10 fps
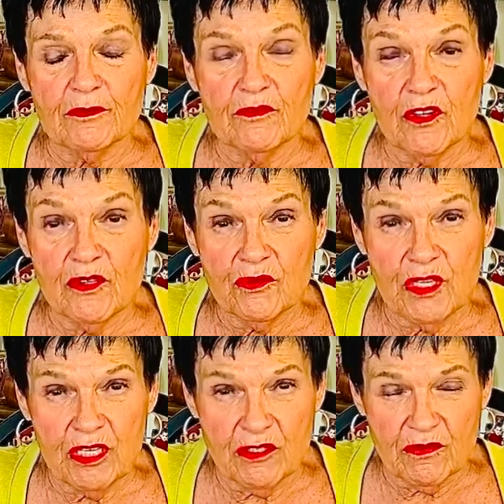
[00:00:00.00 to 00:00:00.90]
phone
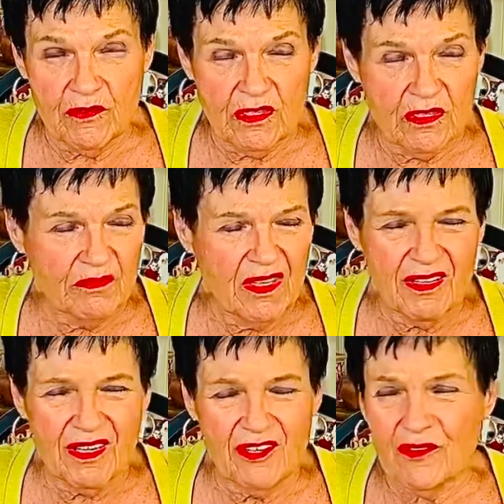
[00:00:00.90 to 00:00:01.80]

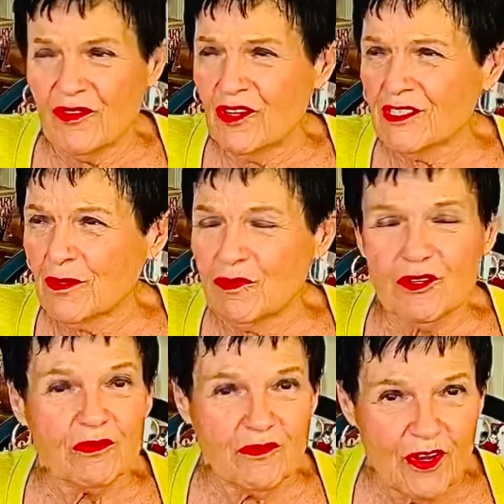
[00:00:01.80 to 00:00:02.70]
not interviews. I'm
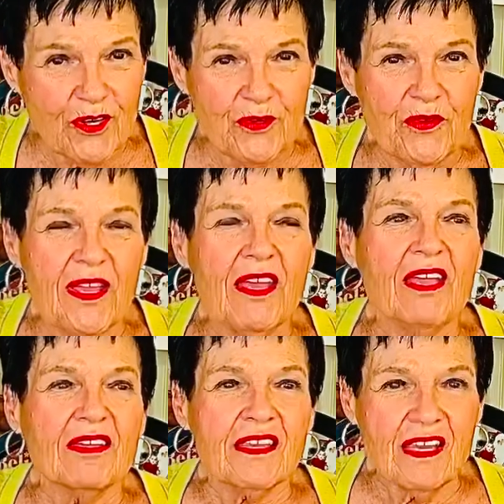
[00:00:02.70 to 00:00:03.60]
doing phone
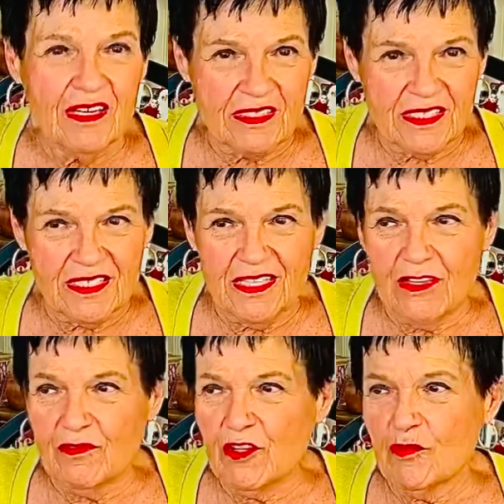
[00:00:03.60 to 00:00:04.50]
counseling
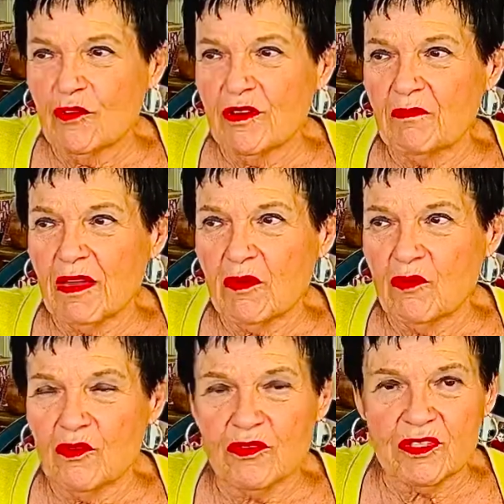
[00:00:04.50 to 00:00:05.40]
if anyone might
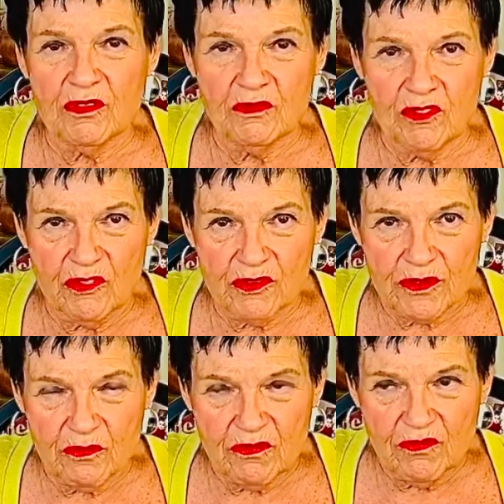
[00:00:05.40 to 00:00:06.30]
want to do
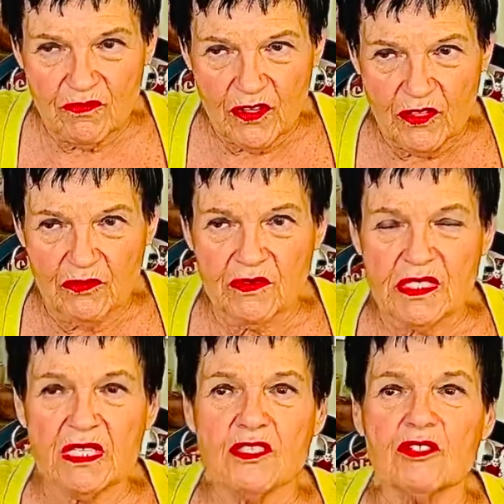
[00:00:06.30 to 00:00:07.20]
some phone
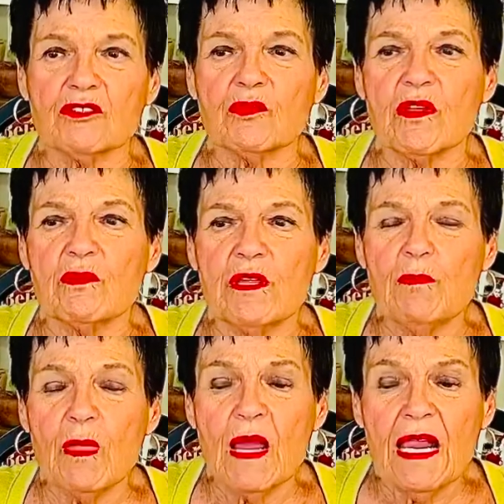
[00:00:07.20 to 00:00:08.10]
sessions with me.
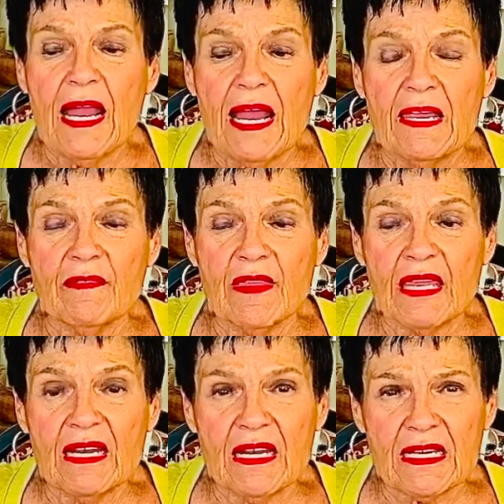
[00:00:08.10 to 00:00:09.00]
And
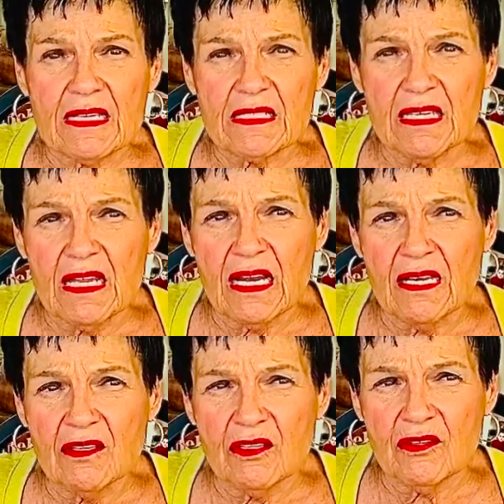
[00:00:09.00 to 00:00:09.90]
then, like I said, I
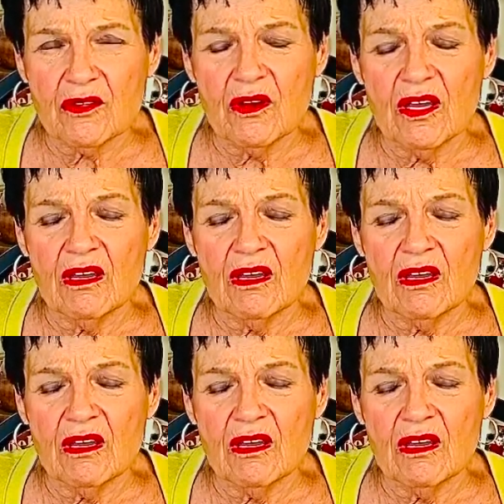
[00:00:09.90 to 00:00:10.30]
do